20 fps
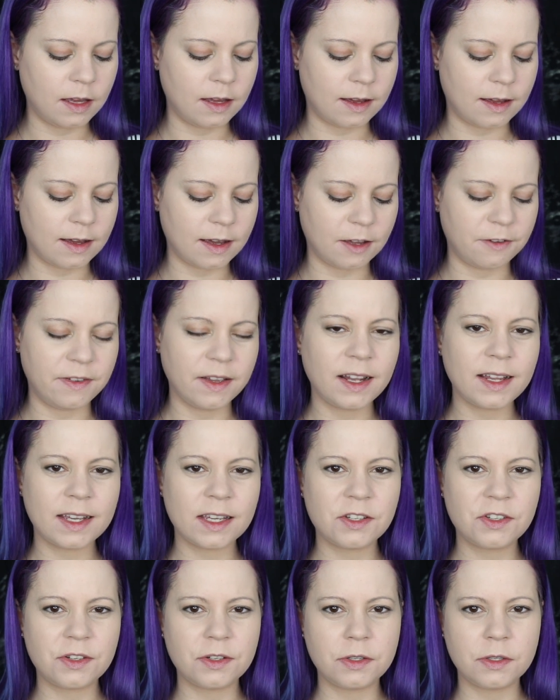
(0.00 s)
I feel like
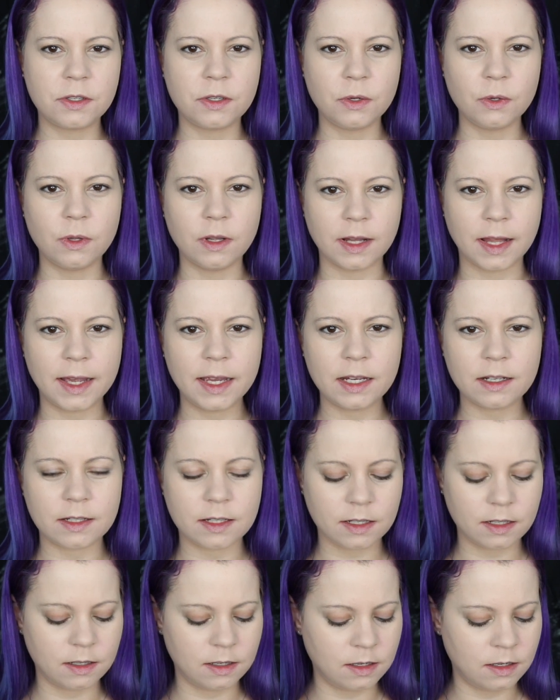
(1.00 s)
it's just too
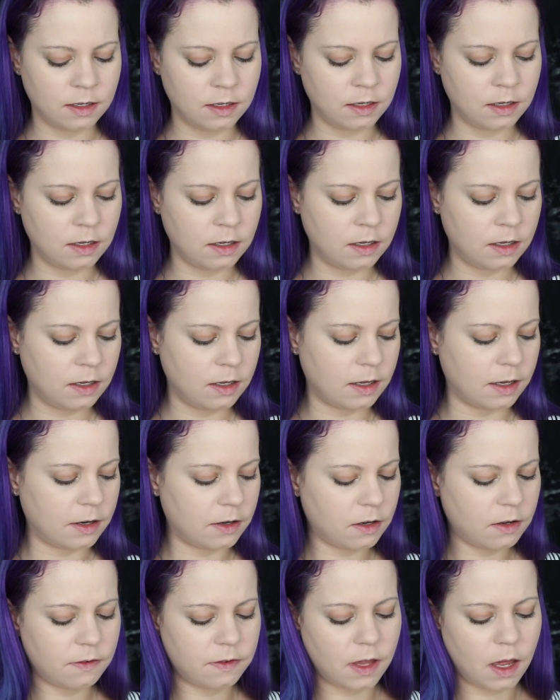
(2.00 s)
light. I
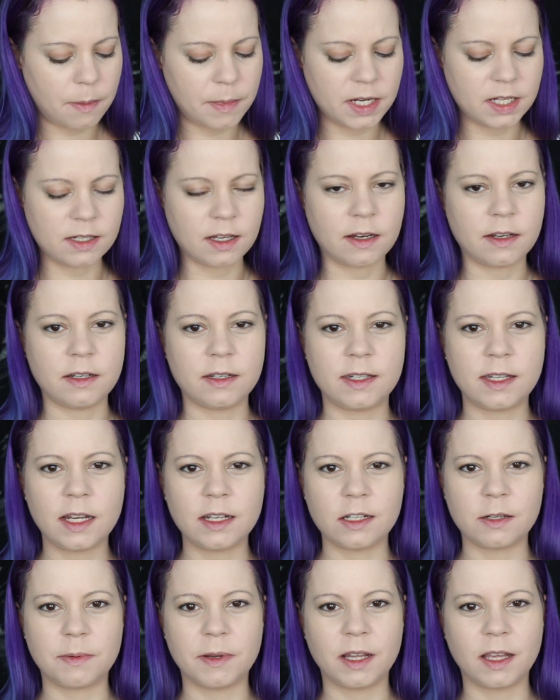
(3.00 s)
don't know if that makes any
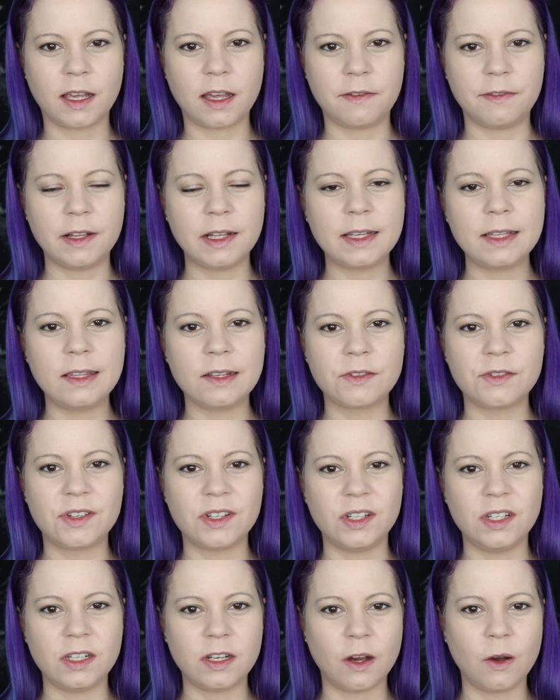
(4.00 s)
sense, but like I feel like
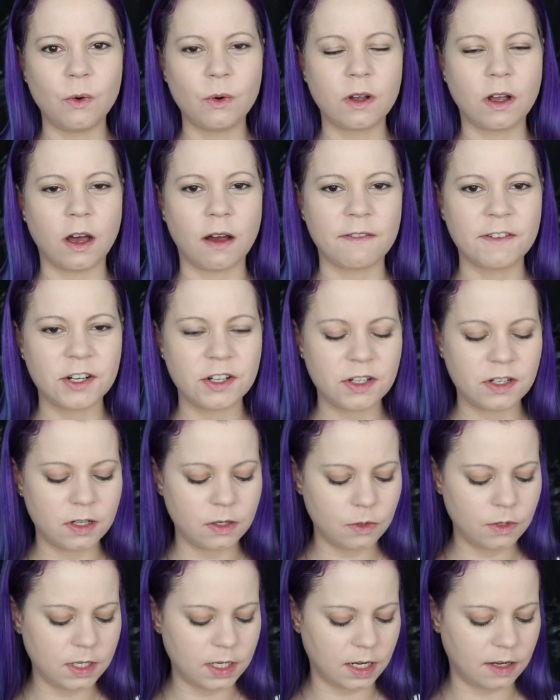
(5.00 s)
there's no coverage
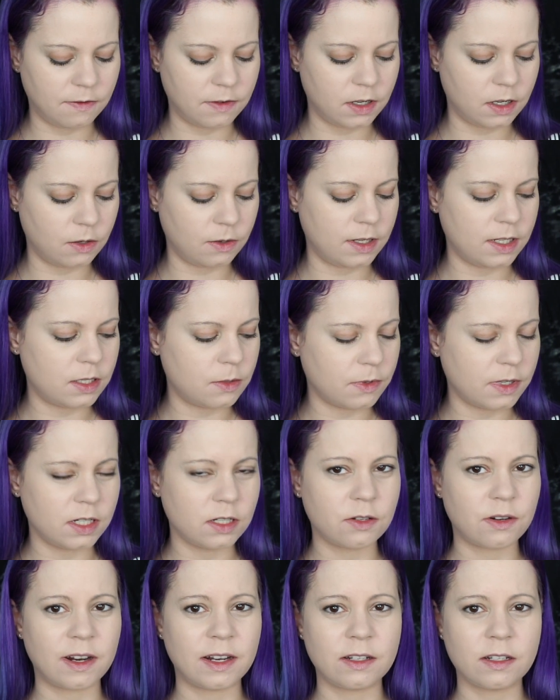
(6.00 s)
to it, even though this one
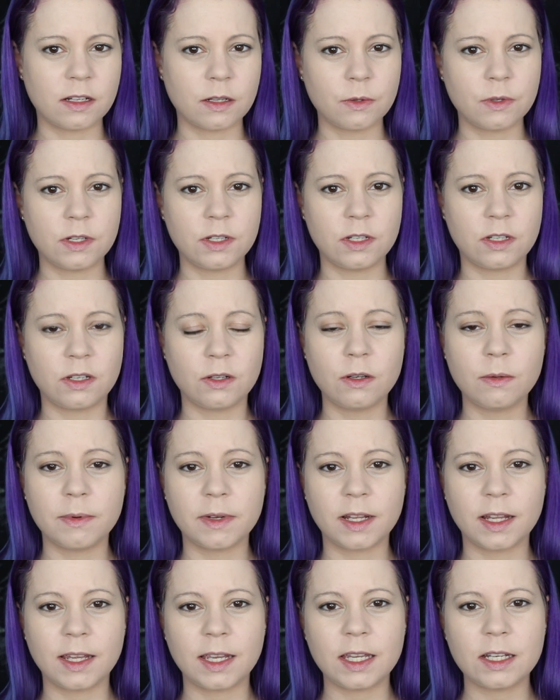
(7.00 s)
is translucent too,
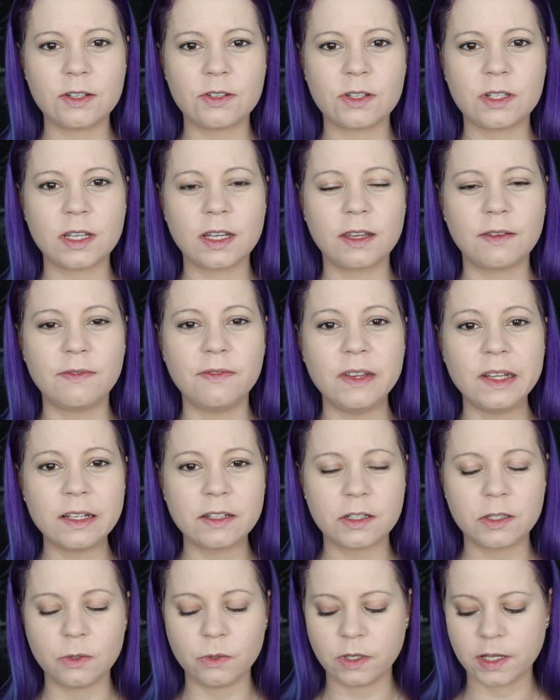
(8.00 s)
but like it just like
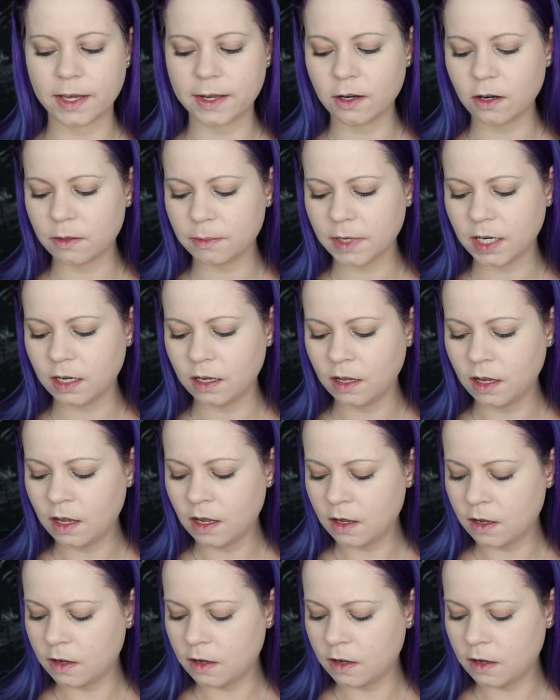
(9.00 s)
feels too light on me